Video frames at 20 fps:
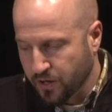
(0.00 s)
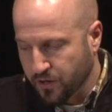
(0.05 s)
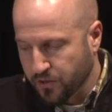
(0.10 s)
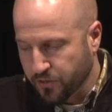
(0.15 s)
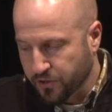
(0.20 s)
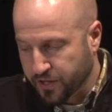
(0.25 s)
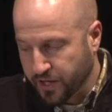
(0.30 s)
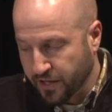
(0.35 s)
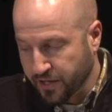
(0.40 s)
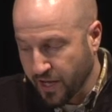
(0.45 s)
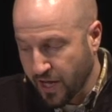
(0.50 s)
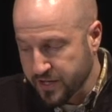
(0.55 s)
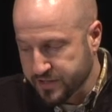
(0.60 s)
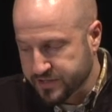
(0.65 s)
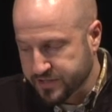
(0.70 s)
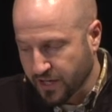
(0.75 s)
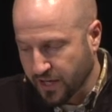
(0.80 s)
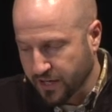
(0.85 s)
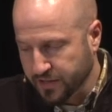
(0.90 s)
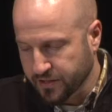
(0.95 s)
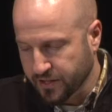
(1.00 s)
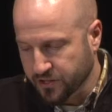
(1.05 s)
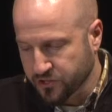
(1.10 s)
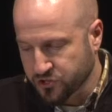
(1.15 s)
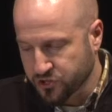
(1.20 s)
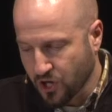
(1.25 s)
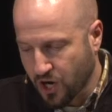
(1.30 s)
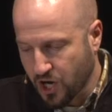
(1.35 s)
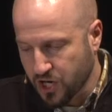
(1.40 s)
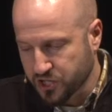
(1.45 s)
the Kenizzite and
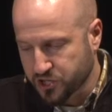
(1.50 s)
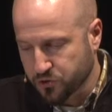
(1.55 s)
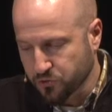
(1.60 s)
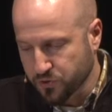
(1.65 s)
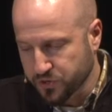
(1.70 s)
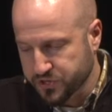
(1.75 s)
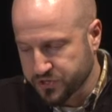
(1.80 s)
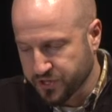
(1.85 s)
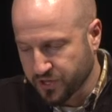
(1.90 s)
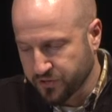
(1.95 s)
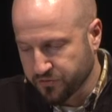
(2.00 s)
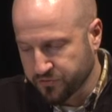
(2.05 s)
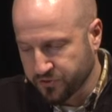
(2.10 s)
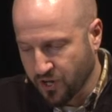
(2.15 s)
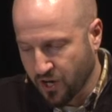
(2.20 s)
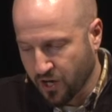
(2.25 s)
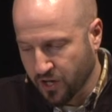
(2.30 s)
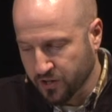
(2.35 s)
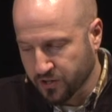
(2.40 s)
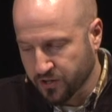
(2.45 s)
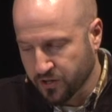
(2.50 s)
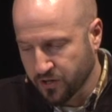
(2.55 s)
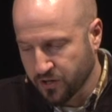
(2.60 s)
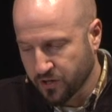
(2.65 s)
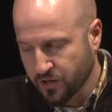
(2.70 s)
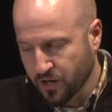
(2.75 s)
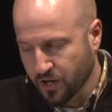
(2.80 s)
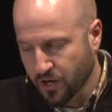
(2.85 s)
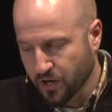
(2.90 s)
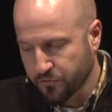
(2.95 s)
Joshua, son of Nun,
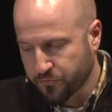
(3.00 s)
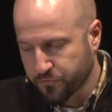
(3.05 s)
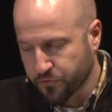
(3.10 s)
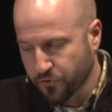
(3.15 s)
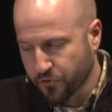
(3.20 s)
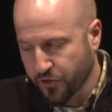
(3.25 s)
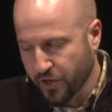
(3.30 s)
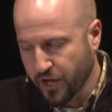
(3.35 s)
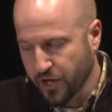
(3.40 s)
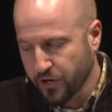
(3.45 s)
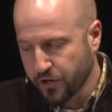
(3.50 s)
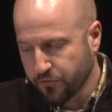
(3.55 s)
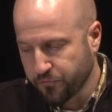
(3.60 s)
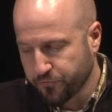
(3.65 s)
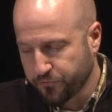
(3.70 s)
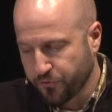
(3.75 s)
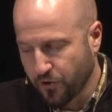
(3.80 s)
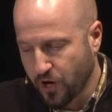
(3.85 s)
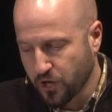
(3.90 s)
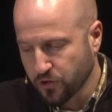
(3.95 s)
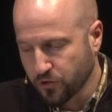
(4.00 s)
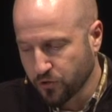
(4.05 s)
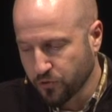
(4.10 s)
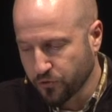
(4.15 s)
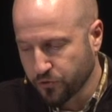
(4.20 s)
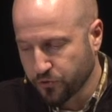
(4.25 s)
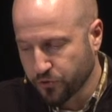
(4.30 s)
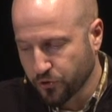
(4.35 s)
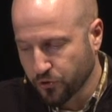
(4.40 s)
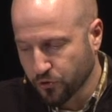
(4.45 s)
for they
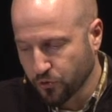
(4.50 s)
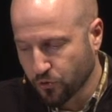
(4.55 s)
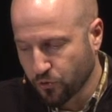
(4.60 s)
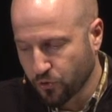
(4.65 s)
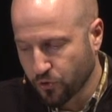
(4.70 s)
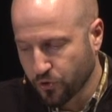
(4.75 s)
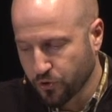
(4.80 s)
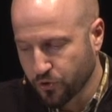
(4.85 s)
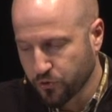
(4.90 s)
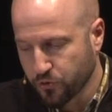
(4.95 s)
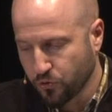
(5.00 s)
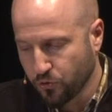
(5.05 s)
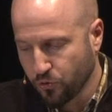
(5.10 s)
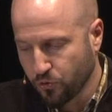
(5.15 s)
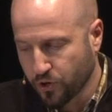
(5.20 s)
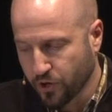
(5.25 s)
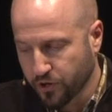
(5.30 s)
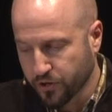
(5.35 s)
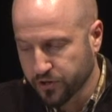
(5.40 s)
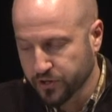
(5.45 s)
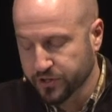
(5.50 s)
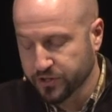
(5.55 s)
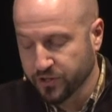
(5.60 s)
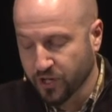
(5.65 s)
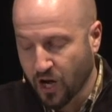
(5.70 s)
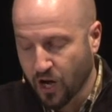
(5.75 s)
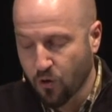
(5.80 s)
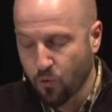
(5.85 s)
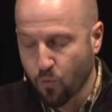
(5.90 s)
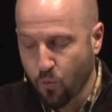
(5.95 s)
followed the Lord wholeheartedly.
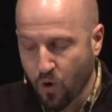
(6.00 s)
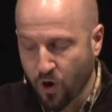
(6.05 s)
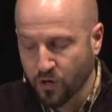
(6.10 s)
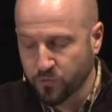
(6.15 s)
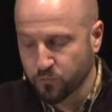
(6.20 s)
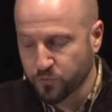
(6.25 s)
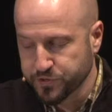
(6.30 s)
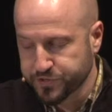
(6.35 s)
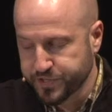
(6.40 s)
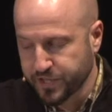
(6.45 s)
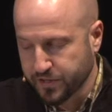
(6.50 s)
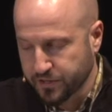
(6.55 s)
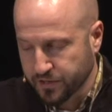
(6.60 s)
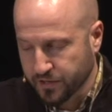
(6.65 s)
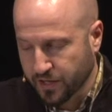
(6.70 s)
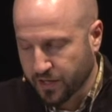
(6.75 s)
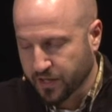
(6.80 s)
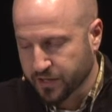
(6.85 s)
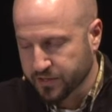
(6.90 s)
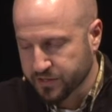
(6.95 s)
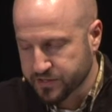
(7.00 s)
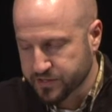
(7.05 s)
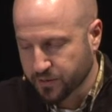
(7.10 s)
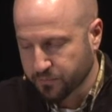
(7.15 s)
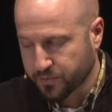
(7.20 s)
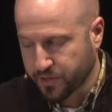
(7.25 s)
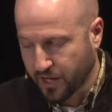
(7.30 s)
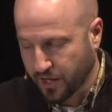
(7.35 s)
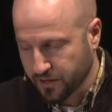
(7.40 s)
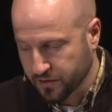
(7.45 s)
Not one will see the land
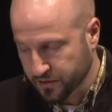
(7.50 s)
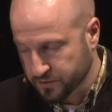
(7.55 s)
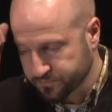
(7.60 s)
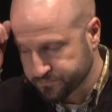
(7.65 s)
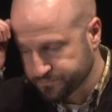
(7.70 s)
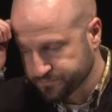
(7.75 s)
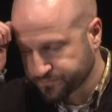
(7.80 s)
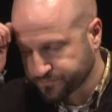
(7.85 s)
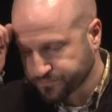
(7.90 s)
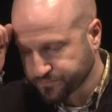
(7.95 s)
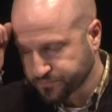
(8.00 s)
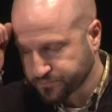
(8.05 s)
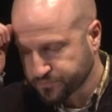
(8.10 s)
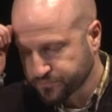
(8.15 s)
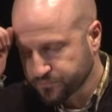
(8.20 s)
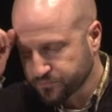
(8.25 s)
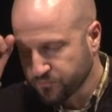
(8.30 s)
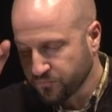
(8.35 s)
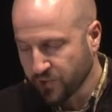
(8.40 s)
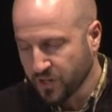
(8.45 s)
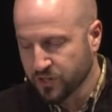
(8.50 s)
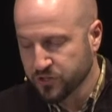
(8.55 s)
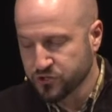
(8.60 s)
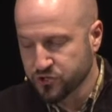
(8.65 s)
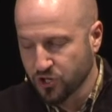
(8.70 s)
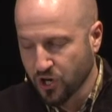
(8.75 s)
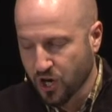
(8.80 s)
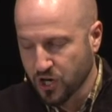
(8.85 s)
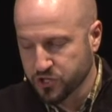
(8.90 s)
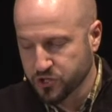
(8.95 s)
except Caleb and
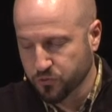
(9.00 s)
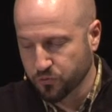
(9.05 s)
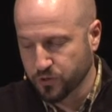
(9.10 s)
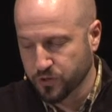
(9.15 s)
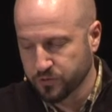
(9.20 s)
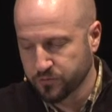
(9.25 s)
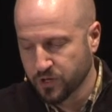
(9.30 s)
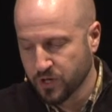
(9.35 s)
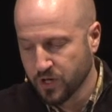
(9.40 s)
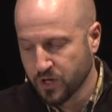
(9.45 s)
Joshua,